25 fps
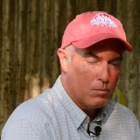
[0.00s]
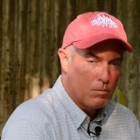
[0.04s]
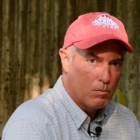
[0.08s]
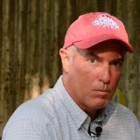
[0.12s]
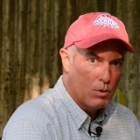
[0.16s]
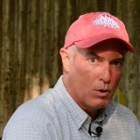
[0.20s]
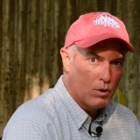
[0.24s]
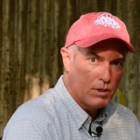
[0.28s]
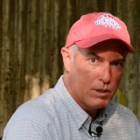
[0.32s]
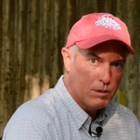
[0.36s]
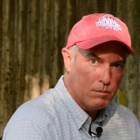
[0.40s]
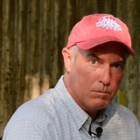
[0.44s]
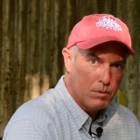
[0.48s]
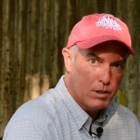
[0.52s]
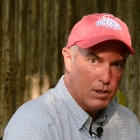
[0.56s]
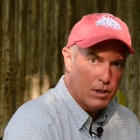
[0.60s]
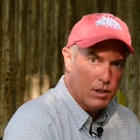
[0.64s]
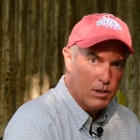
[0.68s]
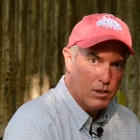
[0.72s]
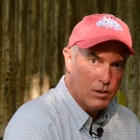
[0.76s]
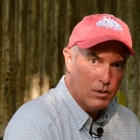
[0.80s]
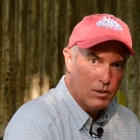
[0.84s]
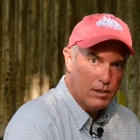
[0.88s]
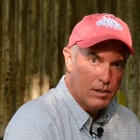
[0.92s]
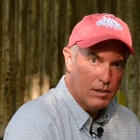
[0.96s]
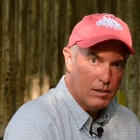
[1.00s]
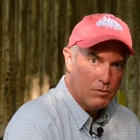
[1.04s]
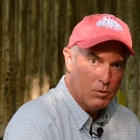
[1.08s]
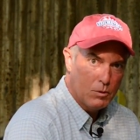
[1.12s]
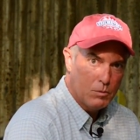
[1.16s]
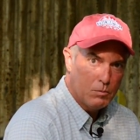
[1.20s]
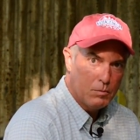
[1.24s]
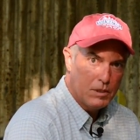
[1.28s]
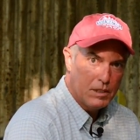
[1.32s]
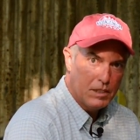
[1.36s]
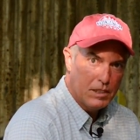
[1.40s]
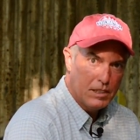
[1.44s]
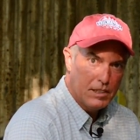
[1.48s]
Broken Bow, and we'll
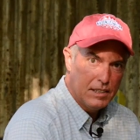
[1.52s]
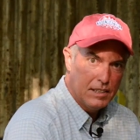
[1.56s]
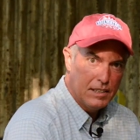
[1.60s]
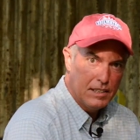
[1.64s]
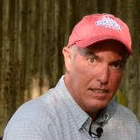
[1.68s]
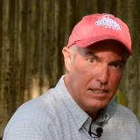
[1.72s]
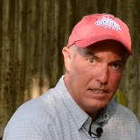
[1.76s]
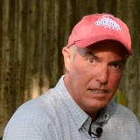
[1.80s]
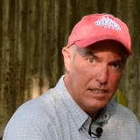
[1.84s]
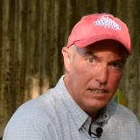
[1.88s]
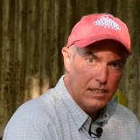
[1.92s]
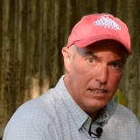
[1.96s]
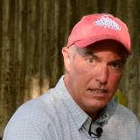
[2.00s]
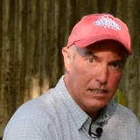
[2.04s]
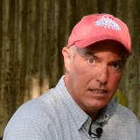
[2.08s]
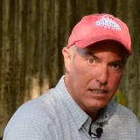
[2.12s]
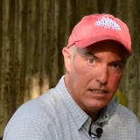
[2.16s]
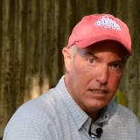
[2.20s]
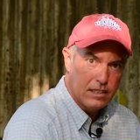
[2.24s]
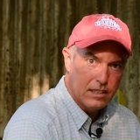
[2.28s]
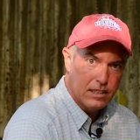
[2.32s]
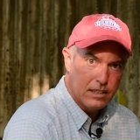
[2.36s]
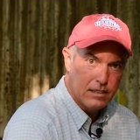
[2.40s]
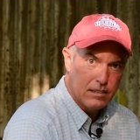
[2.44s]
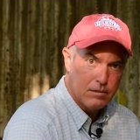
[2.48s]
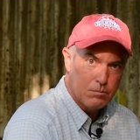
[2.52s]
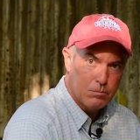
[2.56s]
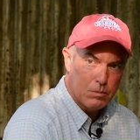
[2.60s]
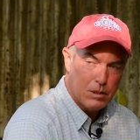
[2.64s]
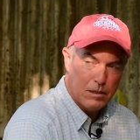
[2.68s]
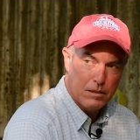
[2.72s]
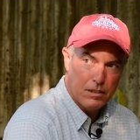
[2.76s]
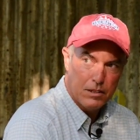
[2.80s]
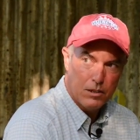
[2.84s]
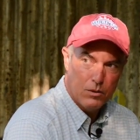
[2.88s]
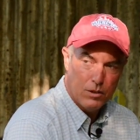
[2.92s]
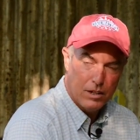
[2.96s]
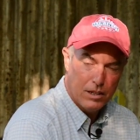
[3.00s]
be in
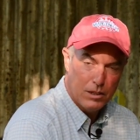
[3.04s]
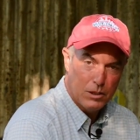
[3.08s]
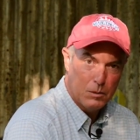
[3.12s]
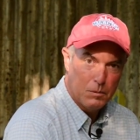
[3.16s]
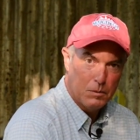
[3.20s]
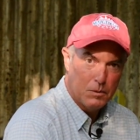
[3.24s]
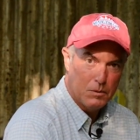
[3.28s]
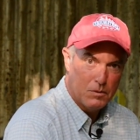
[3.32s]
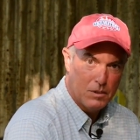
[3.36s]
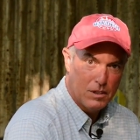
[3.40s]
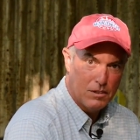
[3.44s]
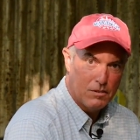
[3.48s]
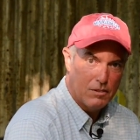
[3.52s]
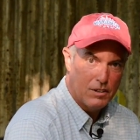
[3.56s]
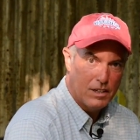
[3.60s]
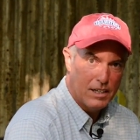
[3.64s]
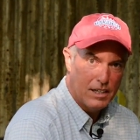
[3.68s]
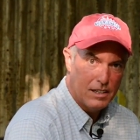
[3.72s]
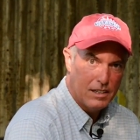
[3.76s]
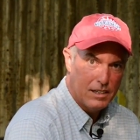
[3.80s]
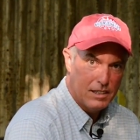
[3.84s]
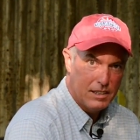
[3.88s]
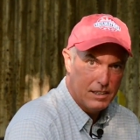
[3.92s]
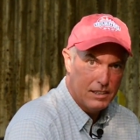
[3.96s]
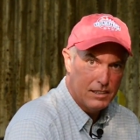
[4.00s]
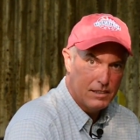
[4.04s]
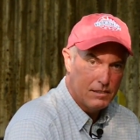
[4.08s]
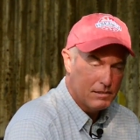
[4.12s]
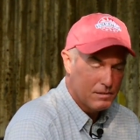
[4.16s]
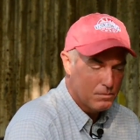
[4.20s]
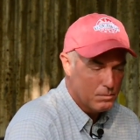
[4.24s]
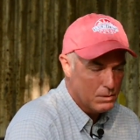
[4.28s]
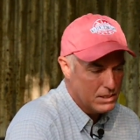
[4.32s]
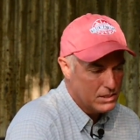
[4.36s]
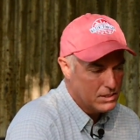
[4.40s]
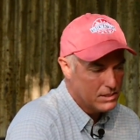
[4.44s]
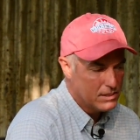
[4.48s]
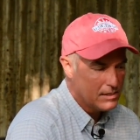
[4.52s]
probably Guadalupe River area,
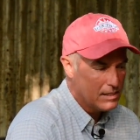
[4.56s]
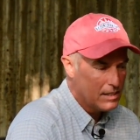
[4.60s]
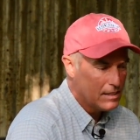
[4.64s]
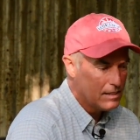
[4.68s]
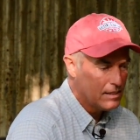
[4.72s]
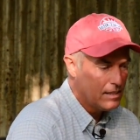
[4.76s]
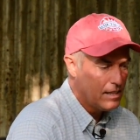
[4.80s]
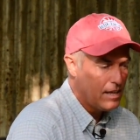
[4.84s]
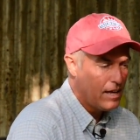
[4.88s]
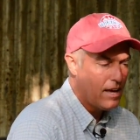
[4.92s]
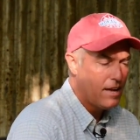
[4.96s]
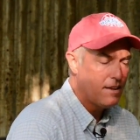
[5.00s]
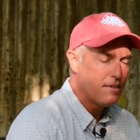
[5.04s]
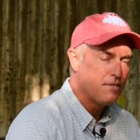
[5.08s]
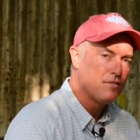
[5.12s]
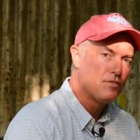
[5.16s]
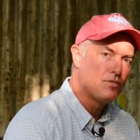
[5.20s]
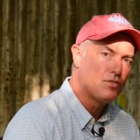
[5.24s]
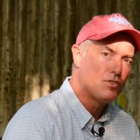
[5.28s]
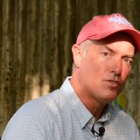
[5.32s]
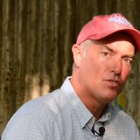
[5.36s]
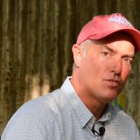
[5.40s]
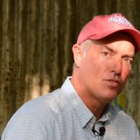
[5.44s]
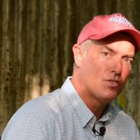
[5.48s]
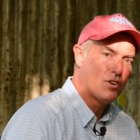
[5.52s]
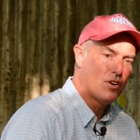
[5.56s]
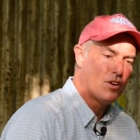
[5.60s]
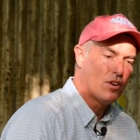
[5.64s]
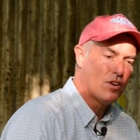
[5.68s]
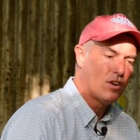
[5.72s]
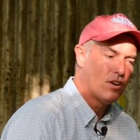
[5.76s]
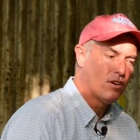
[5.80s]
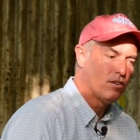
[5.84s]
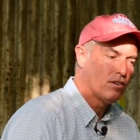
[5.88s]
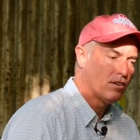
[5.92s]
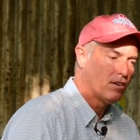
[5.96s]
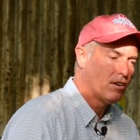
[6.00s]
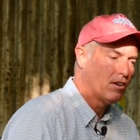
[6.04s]
places like that, just
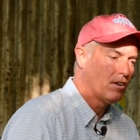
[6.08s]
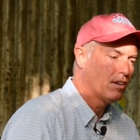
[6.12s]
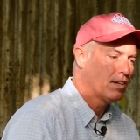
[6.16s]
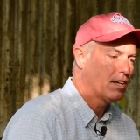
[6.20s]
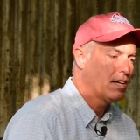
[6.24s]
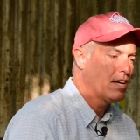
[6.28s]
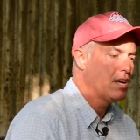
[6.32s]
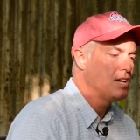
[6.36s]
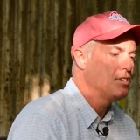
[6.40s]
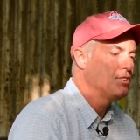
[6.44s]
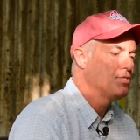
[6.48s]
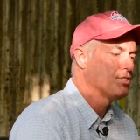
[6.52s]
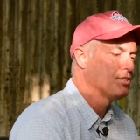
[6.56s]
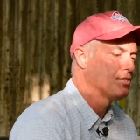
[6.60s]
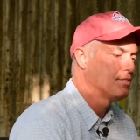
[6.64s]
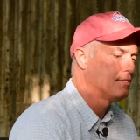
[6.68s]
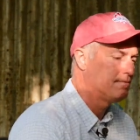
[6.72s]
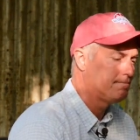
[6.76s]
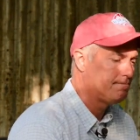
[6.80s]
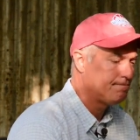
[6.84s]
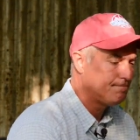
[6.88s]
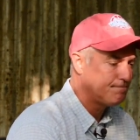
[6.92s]
on occasion.